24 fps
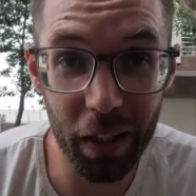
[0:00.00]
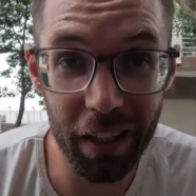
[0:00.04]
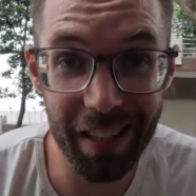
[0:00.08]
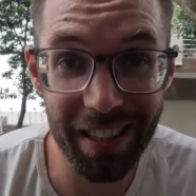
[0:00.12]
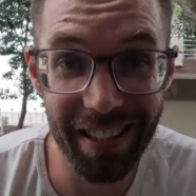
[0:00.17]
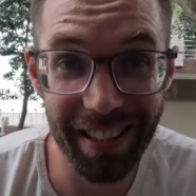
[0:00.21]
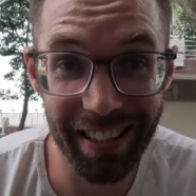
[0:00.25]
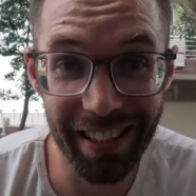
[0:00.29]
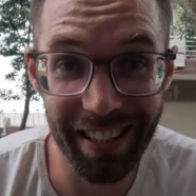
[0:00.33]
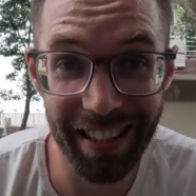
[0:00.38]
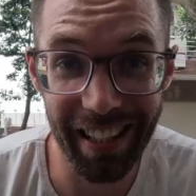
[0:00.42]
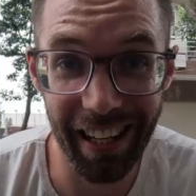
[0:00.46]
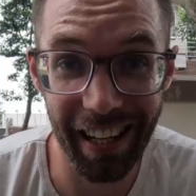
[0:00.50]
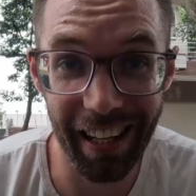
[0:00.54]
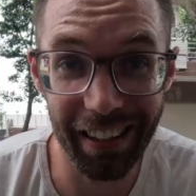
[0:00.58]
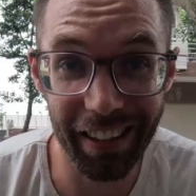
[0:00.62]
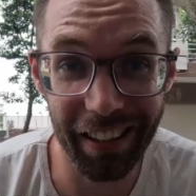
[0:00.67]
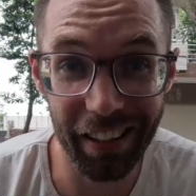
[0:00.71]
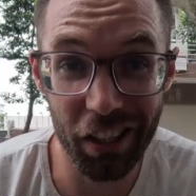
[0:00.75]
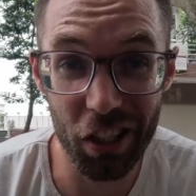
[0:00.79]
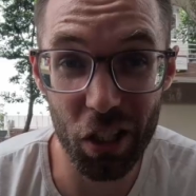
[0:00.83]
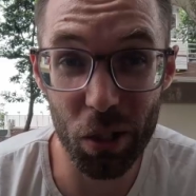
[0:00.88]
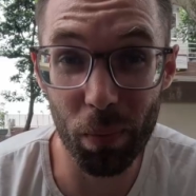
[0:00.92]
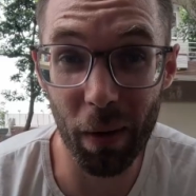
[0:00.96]
which is to say
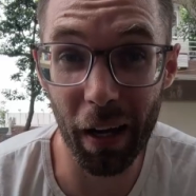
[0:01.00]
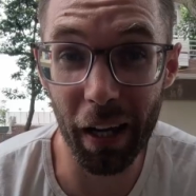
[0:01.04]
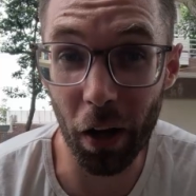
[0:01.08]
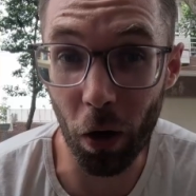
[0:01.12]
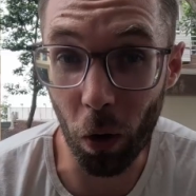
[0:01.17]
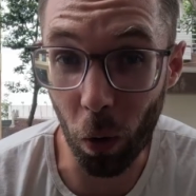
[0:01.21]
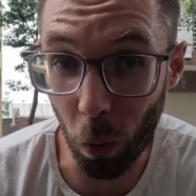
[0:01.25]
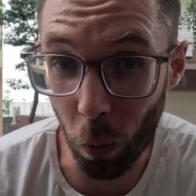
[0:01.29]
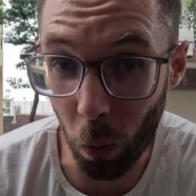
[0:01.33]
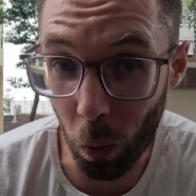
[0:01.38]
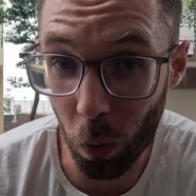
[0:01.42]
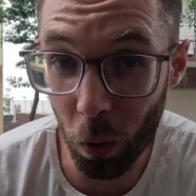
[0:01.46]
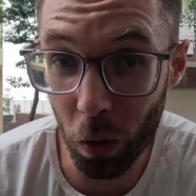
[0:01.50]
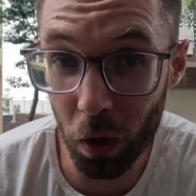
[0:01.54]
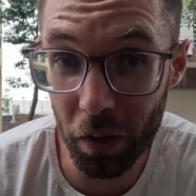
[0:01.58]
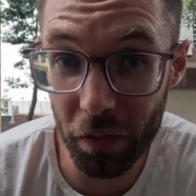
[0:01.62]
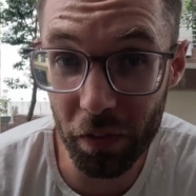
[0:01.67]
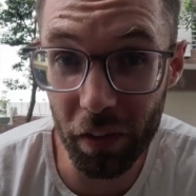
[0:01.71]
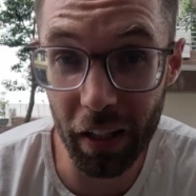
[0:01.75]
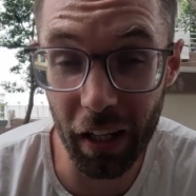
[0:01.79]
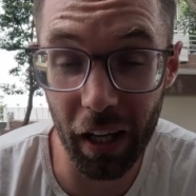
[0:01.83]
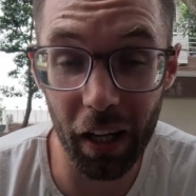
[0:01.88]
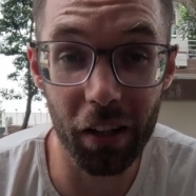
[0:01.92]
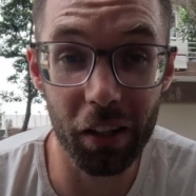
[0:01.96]
that despite all
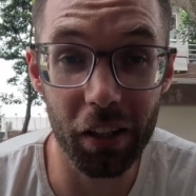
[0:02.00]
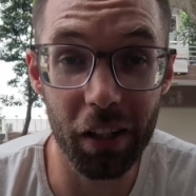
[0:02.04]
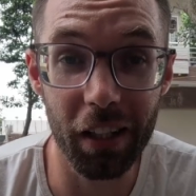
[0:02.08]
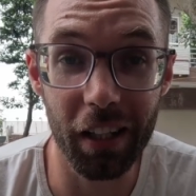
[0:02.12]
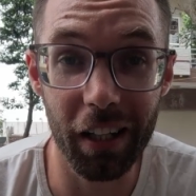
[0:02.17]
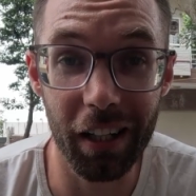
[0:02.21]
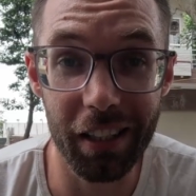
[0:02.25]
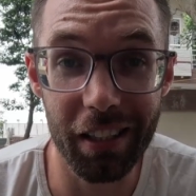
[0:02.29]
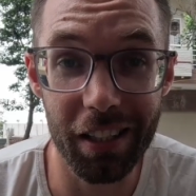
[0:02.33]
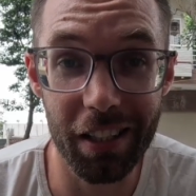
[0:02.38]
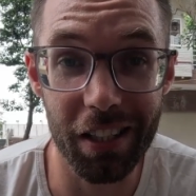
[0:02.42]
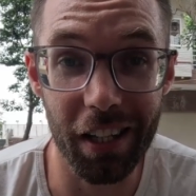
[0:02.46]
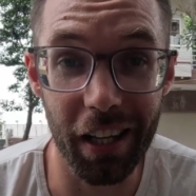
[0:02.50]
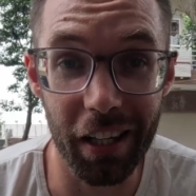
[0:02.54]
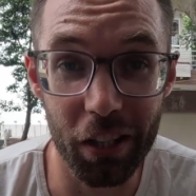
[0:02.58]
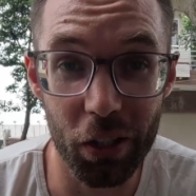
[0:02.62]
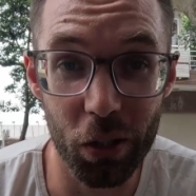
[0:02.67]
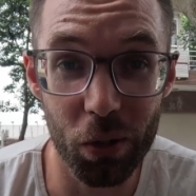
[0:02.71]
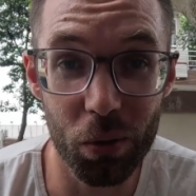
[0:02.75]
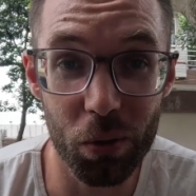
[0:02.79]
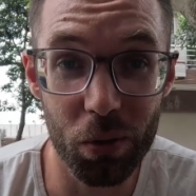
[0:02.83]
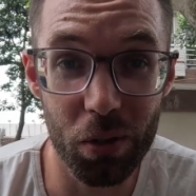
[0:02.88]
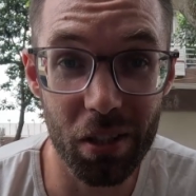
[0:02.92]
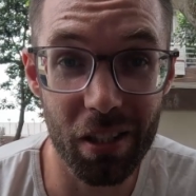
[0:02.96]
of the calculators I
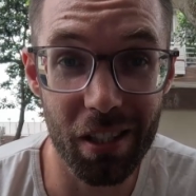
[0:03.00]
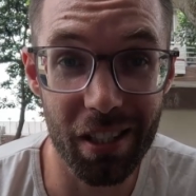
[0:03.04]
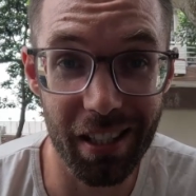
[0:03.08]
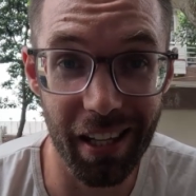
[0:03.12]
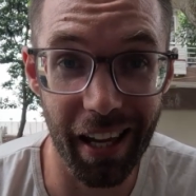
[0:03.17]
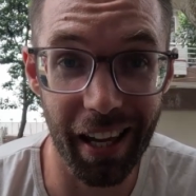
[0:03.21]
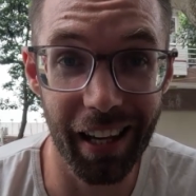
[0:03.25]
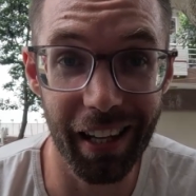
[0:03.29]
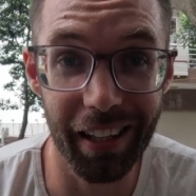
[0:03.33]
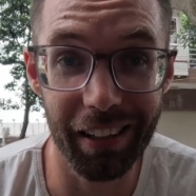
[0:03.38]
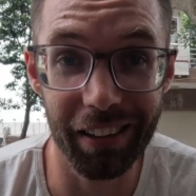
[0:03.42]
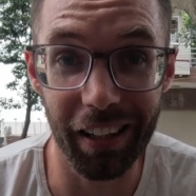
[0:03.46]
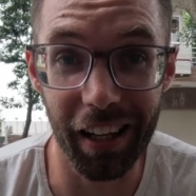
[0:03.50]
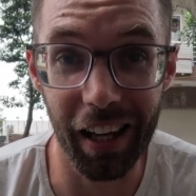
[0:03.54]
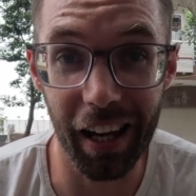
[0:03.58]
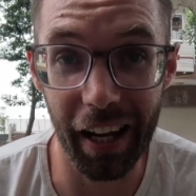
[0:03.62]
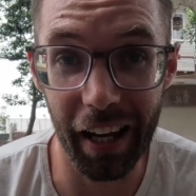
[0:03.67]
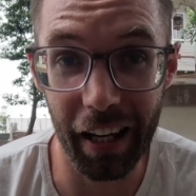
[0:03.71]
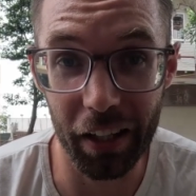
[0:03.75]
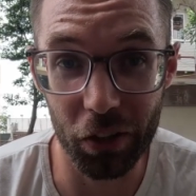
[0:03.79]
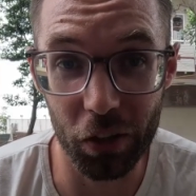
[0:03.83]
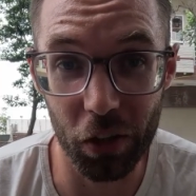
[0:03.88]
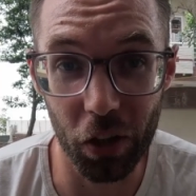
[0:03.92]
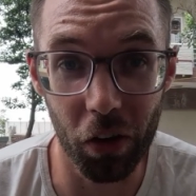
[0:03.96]
used saying that
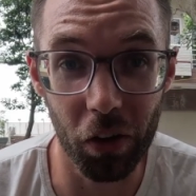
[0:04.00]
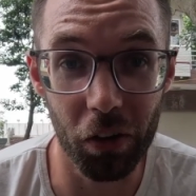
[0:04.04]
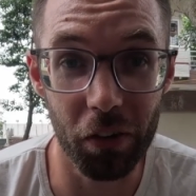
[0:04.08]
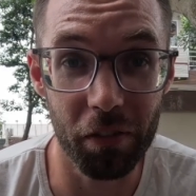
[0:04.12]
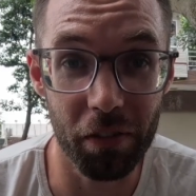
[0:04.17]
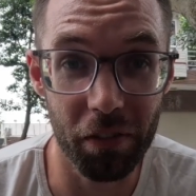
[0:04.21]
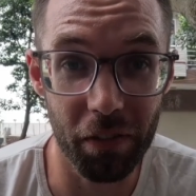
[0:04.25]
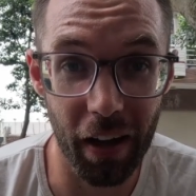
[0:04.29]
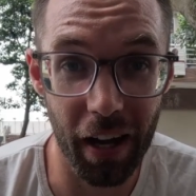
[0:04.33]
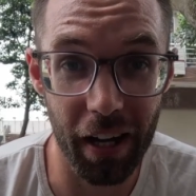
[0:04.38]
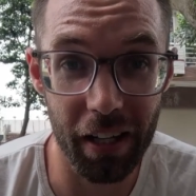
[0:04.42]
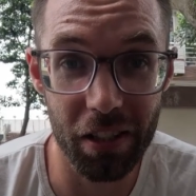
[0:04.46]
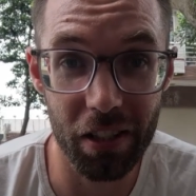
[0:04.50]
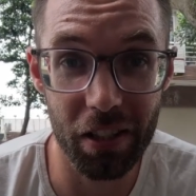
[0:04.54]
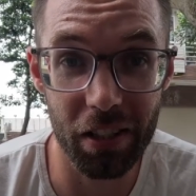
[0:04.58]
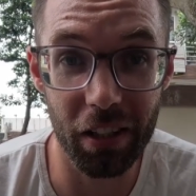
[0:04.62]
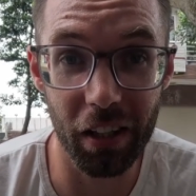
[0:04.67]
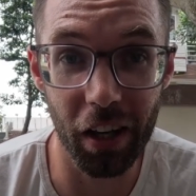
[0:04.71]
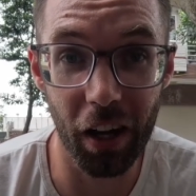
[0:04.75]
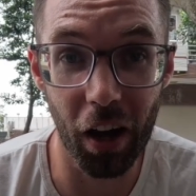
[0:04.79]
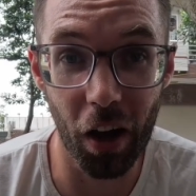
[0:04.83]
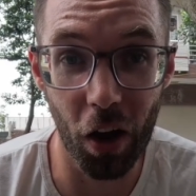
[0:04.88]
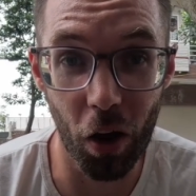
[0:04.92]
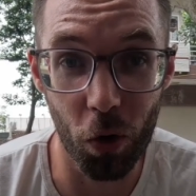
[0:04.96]
I had gotten
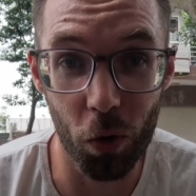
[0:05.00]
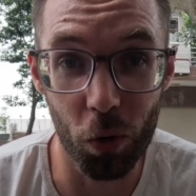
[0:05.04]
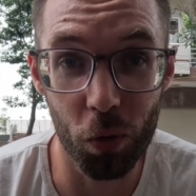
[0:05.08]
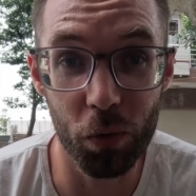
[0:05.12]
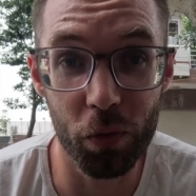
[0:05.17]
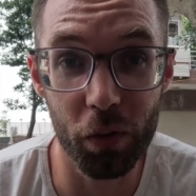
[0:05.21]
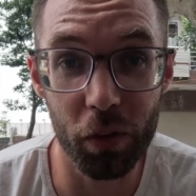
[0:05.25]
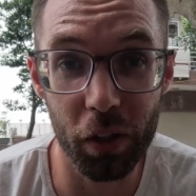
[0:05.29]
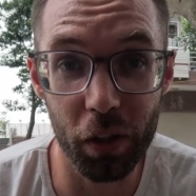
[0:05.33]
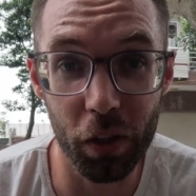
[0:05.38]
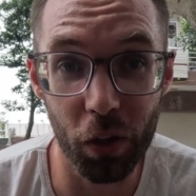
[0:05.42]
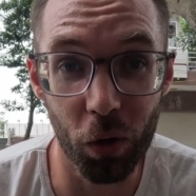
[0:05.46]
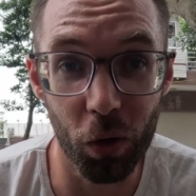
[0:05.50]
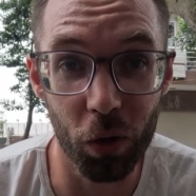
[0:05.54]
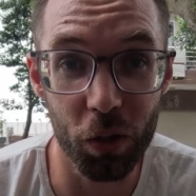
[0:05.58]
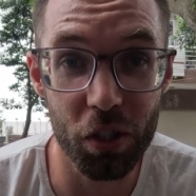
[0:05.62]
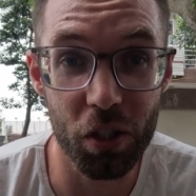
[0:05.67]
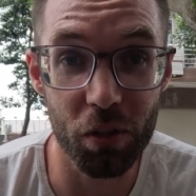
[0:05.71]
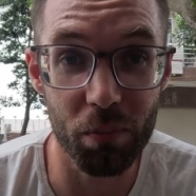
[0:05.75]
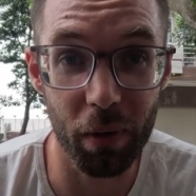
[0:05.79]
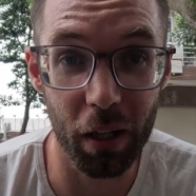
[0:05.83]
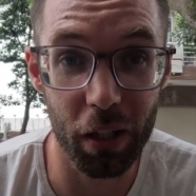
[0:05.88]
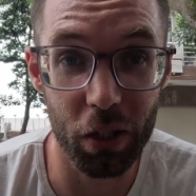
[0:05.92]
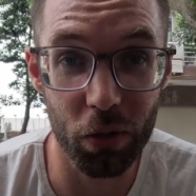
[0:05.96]
faster over the
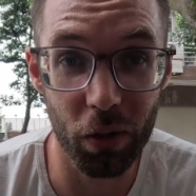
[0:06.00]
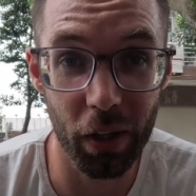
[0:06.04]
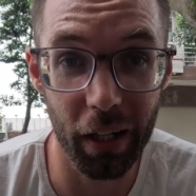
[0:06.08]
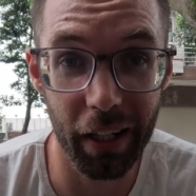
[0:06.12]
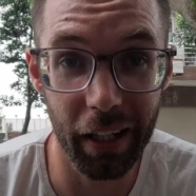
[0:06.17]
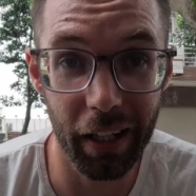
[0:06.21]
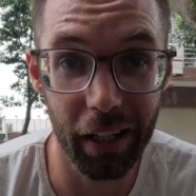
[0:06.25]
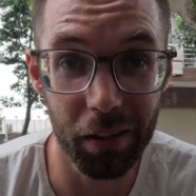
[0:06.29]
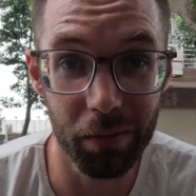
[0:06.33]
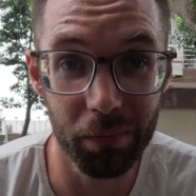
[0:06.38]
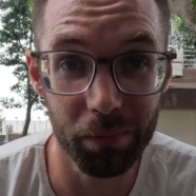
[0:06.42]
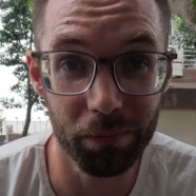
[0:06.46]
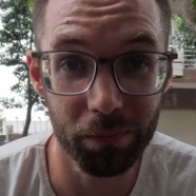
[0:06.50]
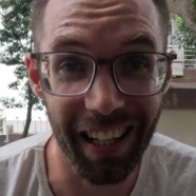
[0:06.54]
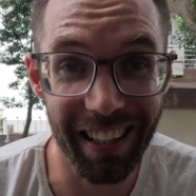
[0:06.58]
course of my training,